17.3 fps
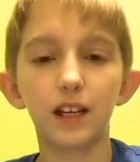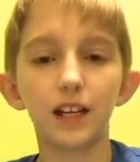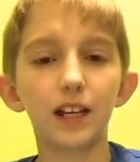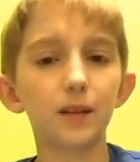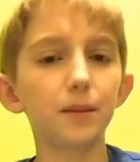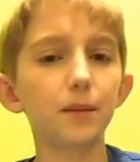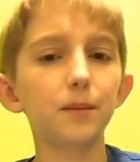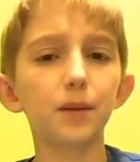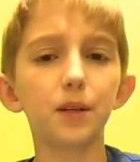I
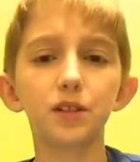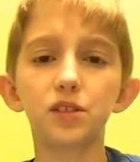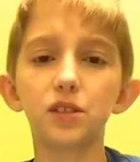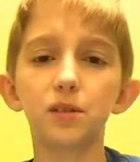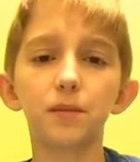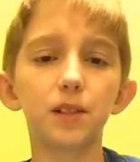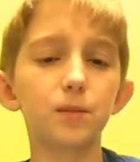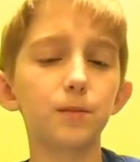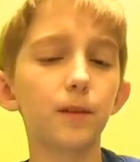haven't burned so
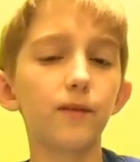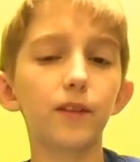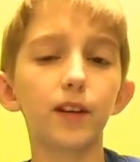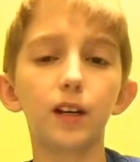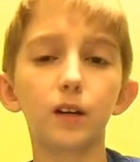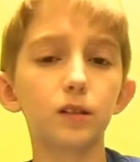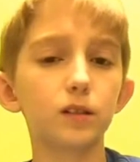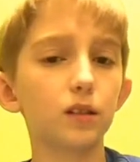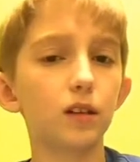much, my
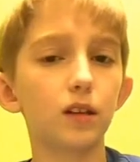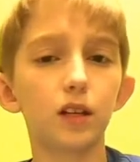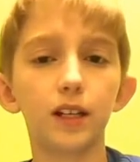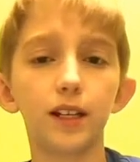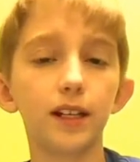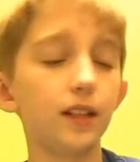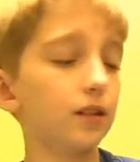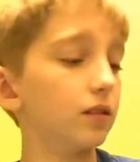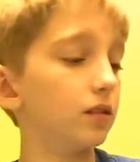fingers are already
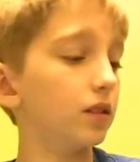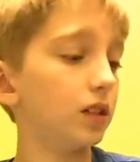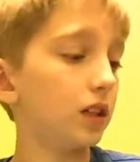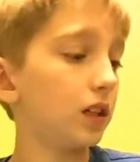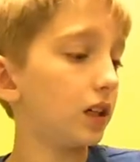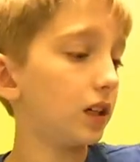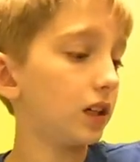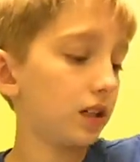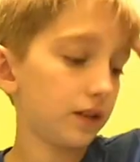healed.
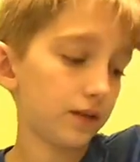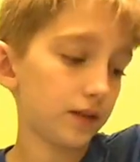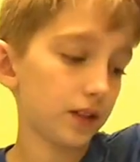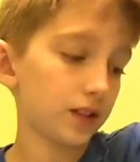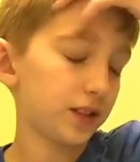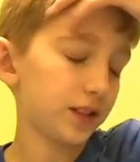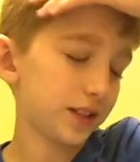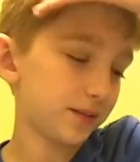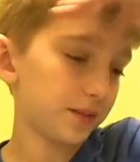
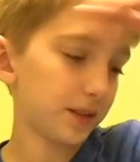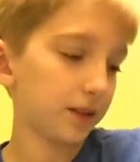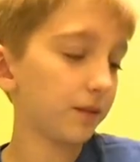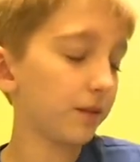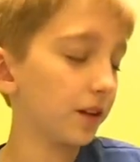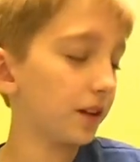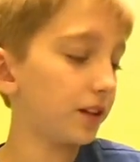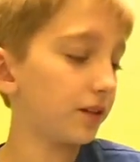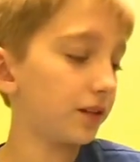First time, they
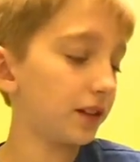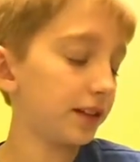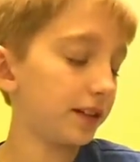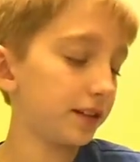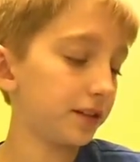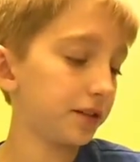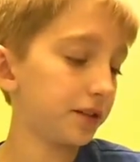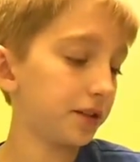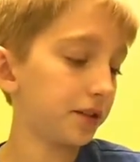weren't even
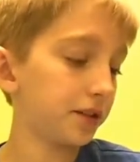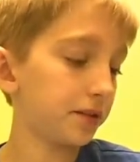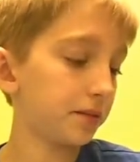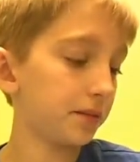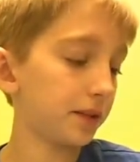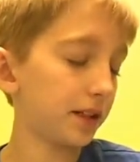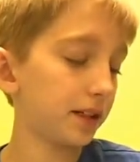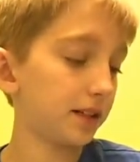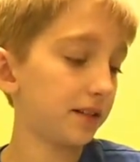healed
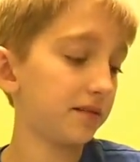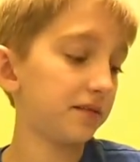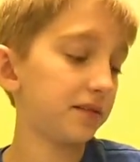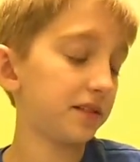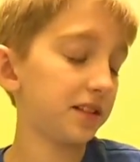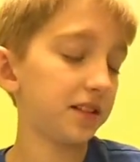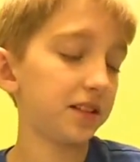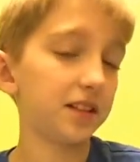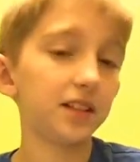by now.
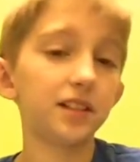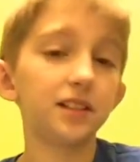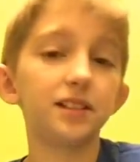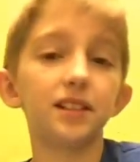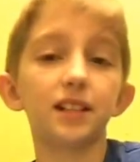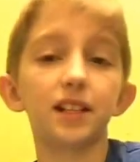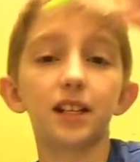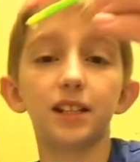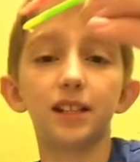
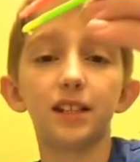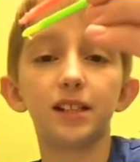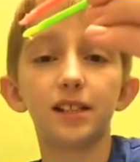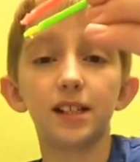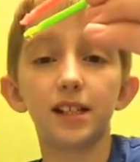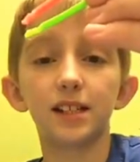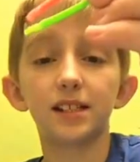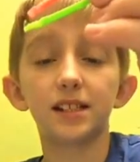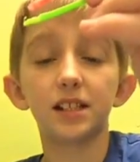See, I got these
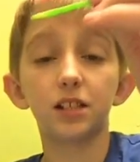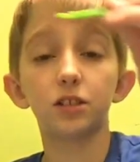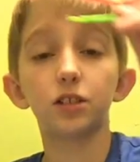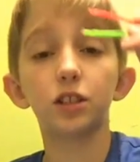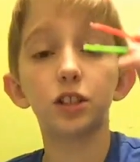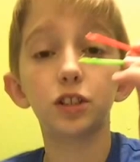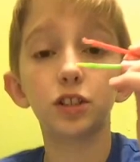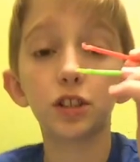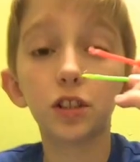things, and I'm
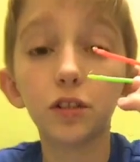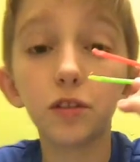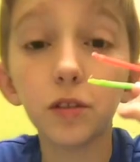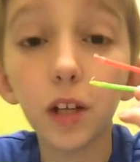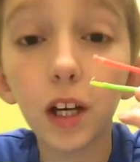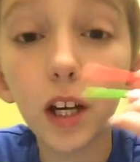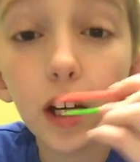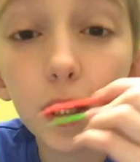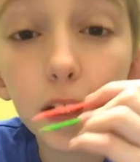going to show
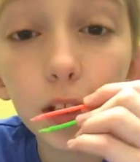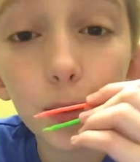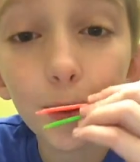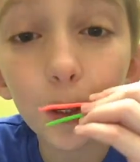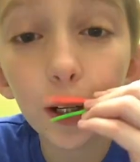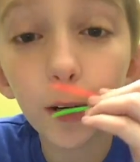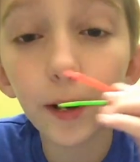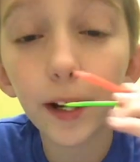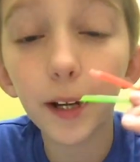you a
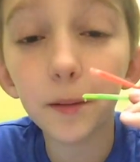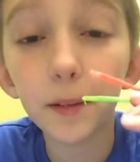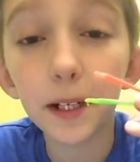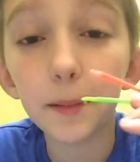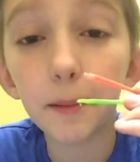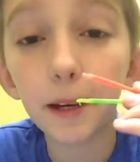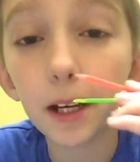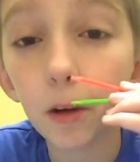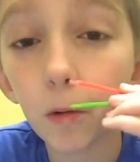great way to
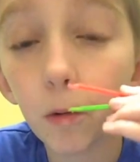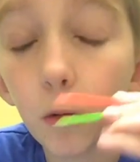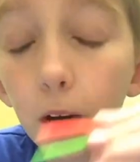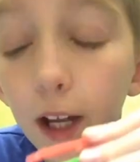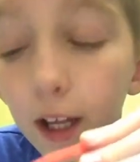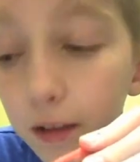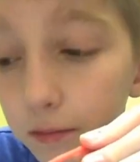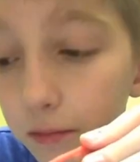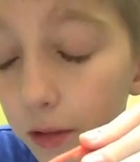make a
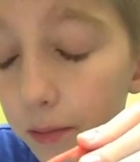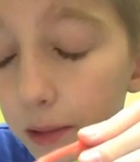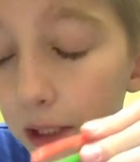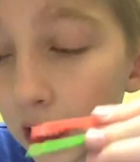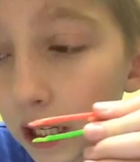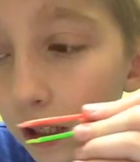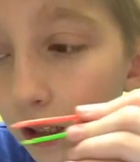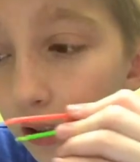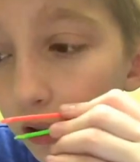rainbow
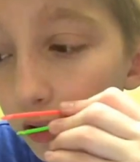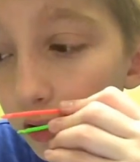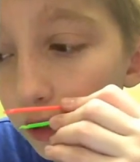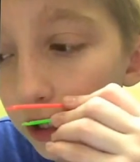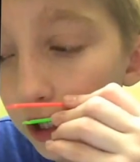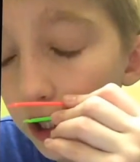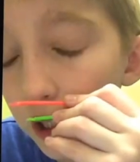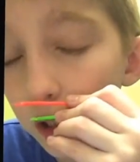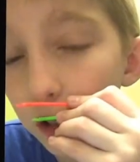pattern,
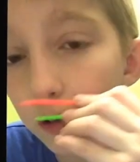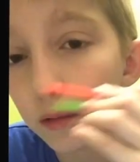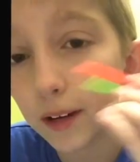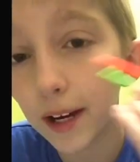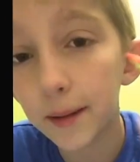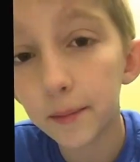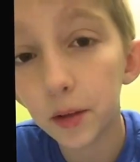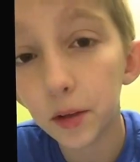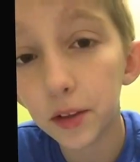a
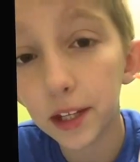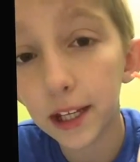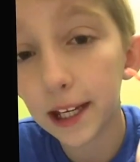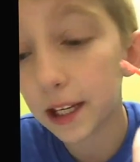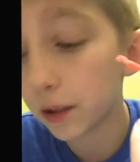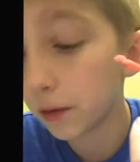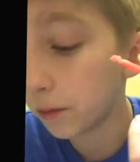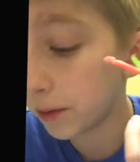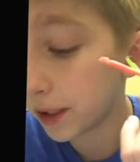rainbow
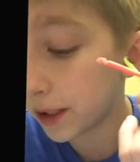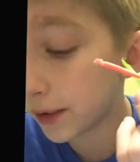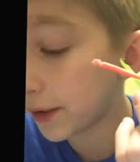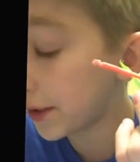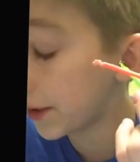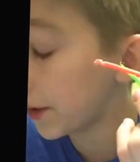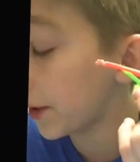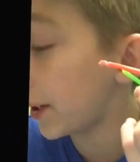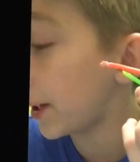thing with the
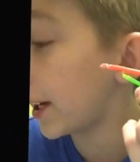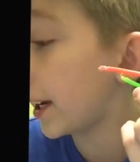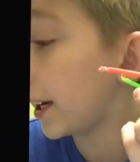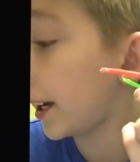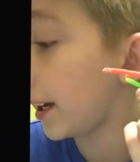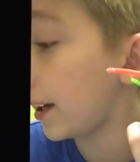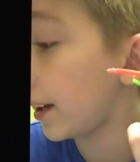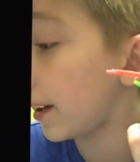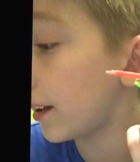
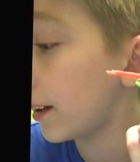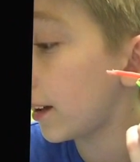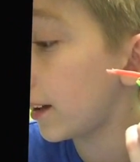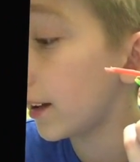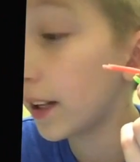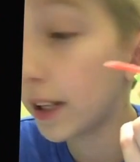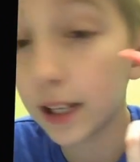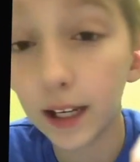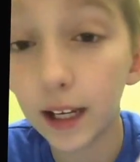Create
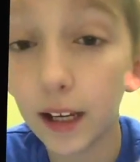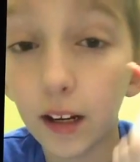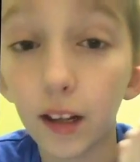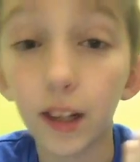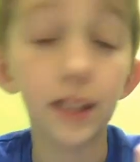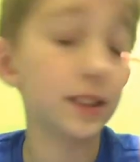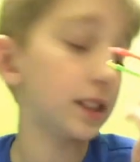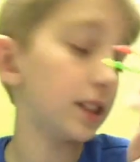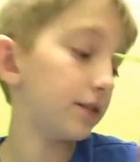and all
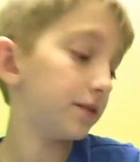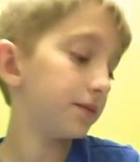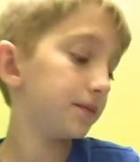that stuff.